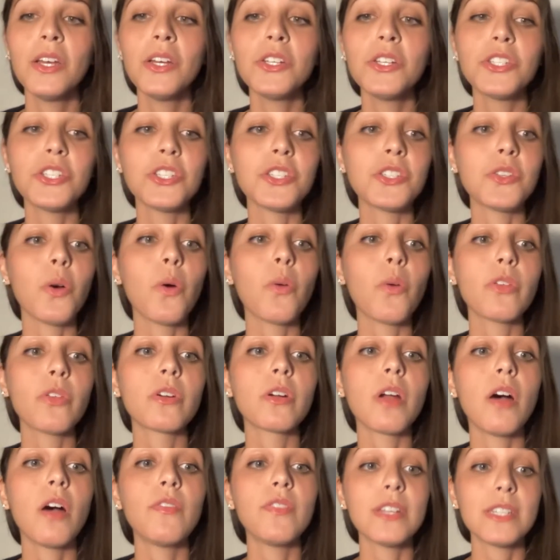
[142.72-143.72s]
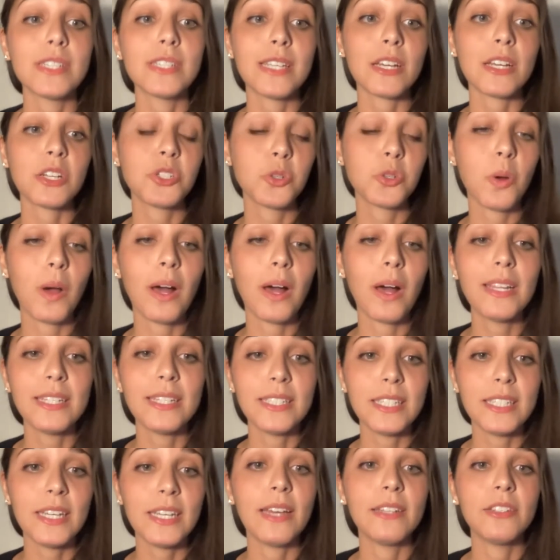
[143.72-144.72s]
She's author of
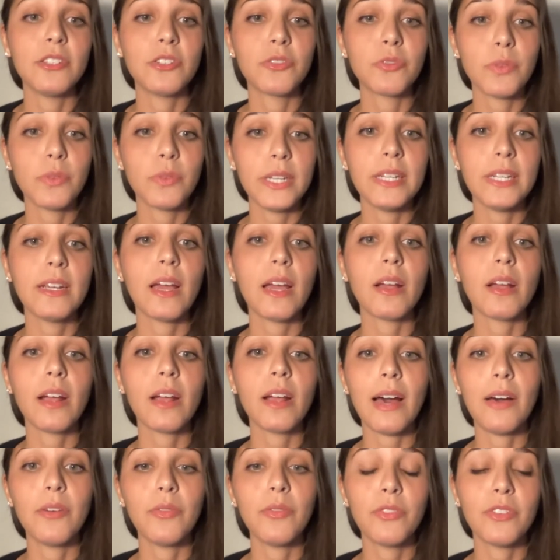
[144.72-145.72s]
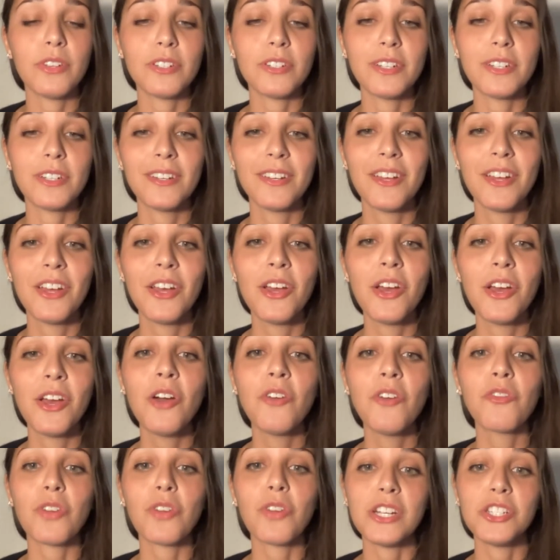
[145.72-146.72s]
Sexuality and the Reading Encounter,
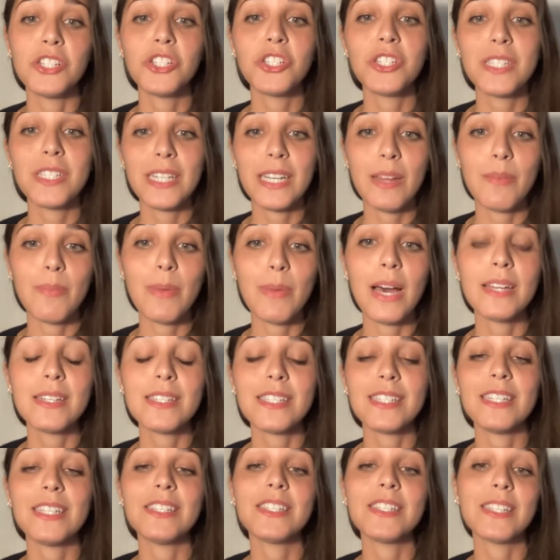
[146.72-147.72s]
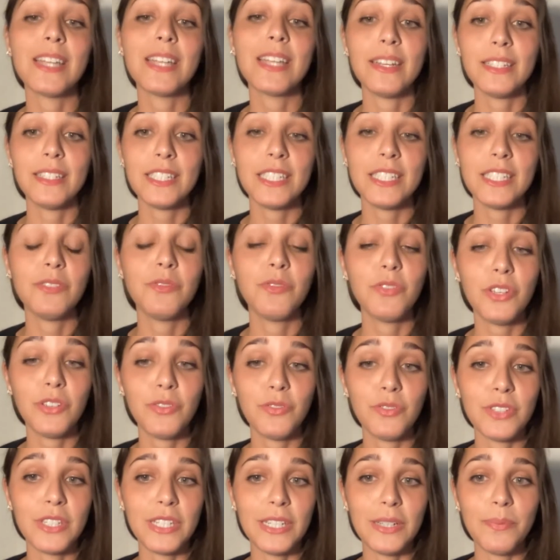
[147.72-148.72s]
French Cinema since
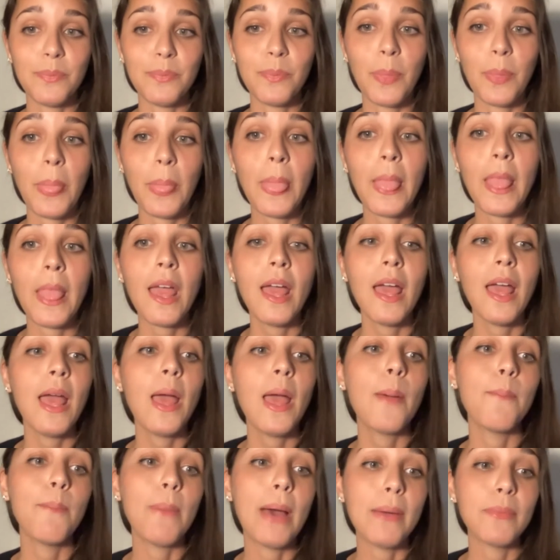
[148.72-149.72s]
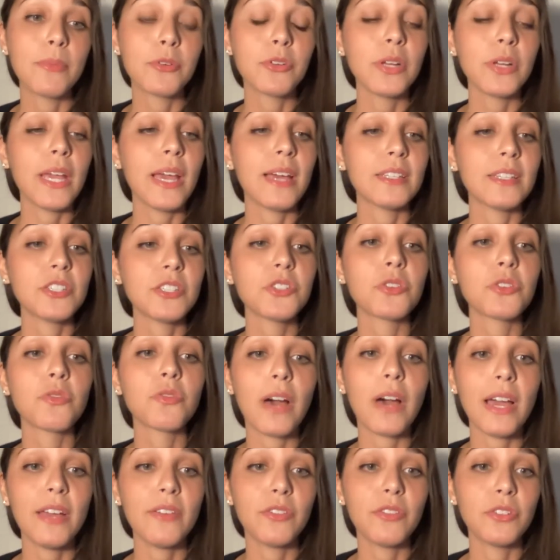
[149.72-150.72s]
1950, Memory and
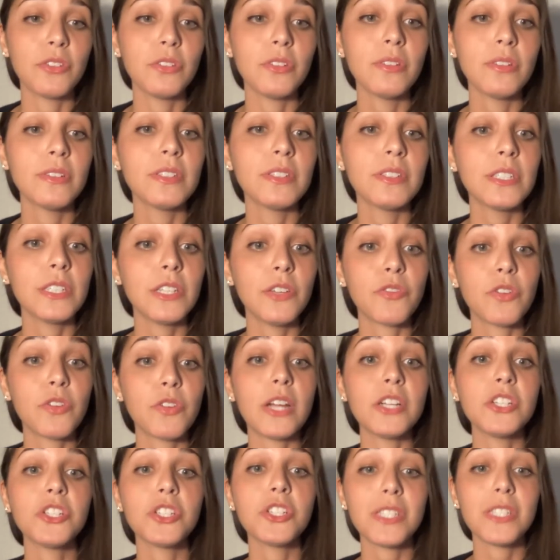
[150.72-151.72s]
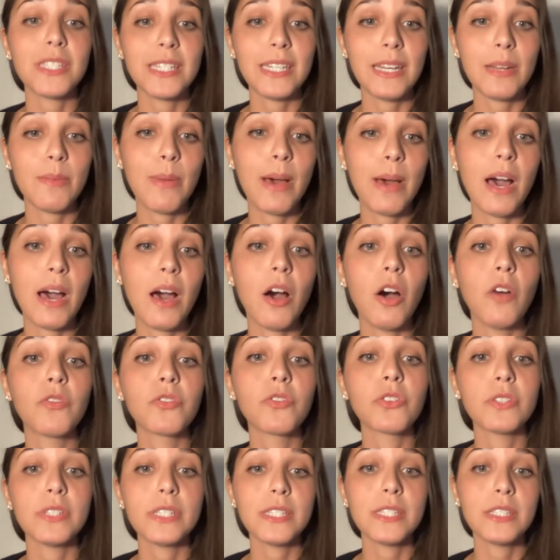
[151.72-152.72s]
Survival, the French cinema
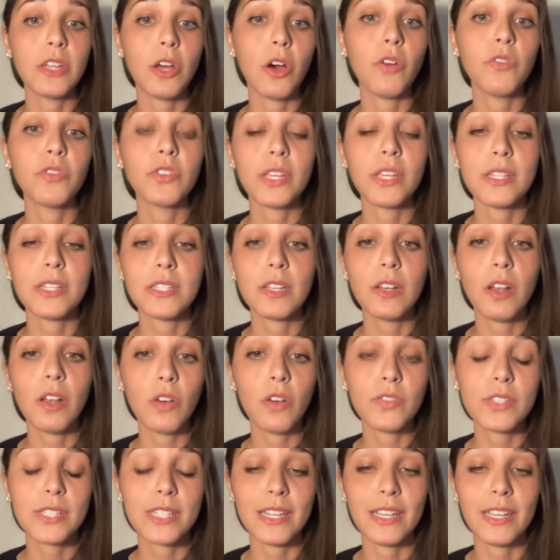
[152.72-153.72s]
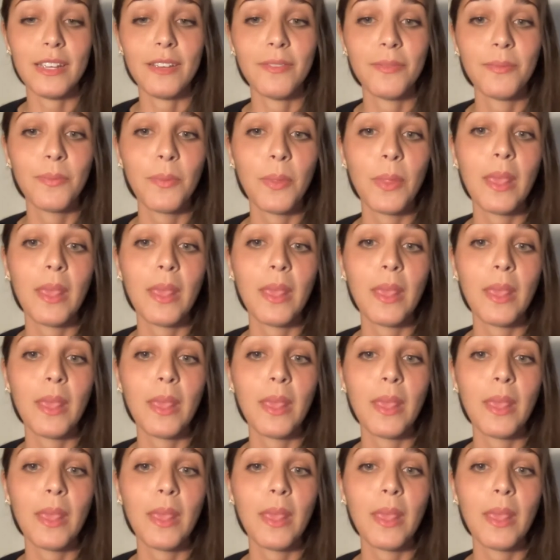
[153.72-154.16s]
of Krzysztof Kieslowski,